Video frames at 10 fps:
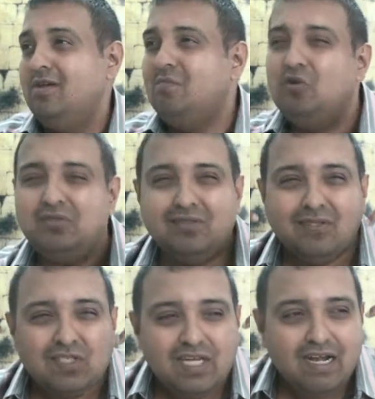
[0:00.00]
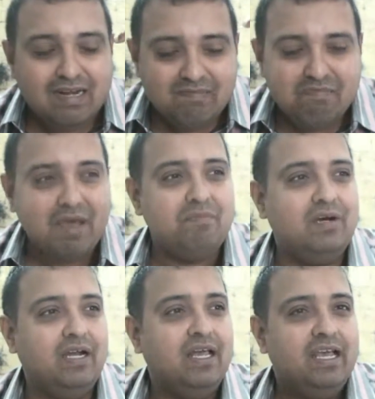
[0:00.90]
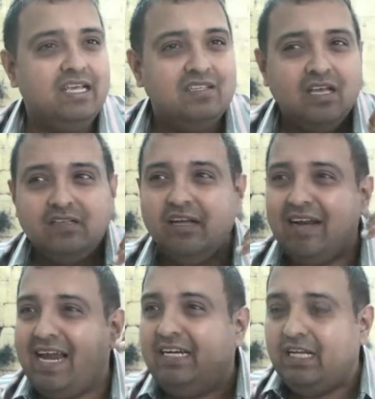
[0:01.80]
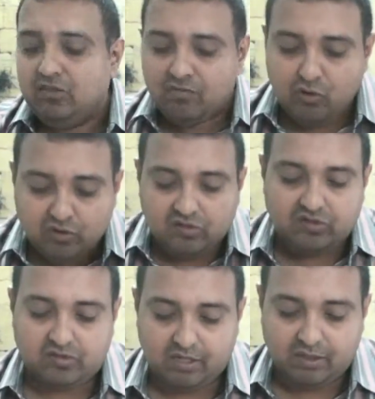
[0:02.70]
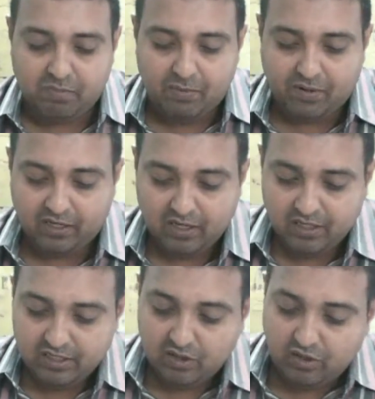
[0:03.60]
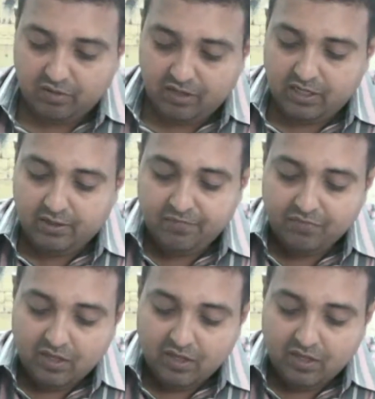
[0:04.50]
Moses is still remembered. The writings of Moses is remembered. You know,